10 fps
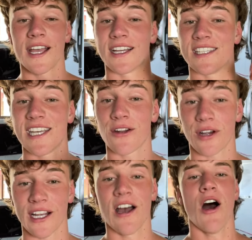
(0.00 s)

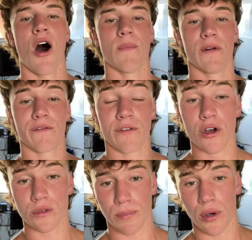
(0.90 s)
considering I'm the
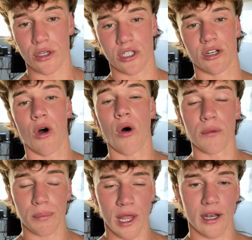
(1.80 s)
first person on
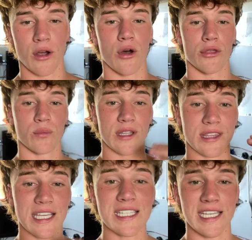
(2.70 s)
planet Earth with
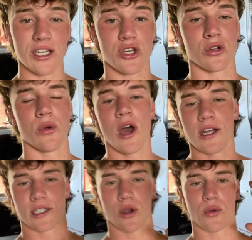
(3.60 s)
this issue
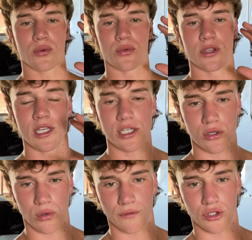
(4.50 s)
to go through this
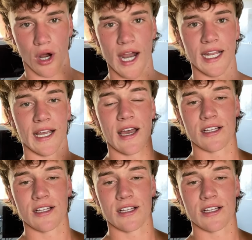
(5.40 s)
sort of training